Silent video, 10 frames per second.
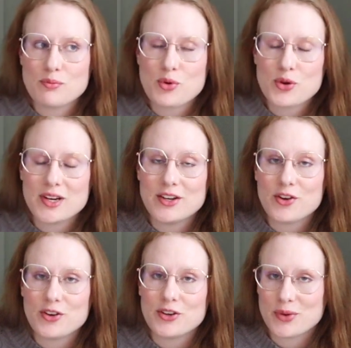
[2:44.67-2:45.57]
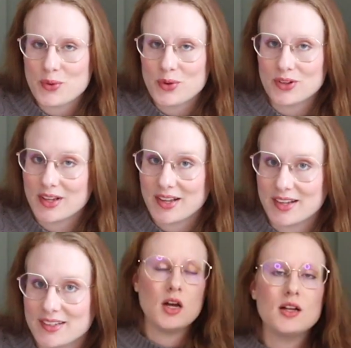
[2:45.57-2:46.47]
Pretty darn cool,
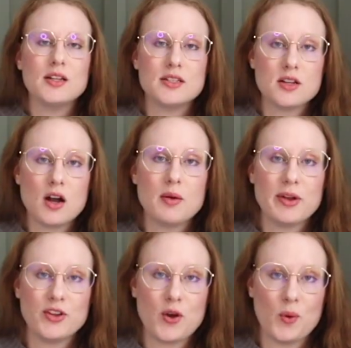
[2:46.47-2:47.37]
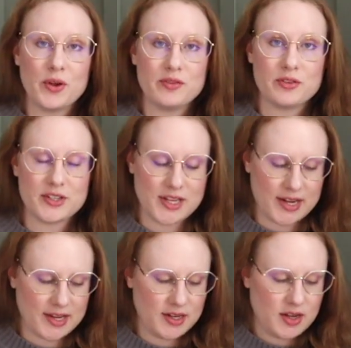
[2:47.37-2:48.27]
huh? Let's talk about the coin for a
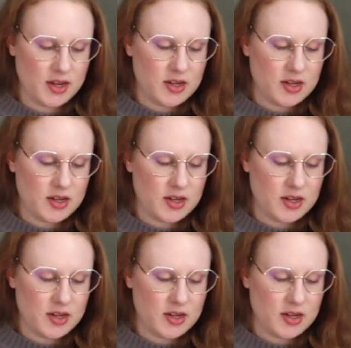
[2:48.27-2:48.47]
second.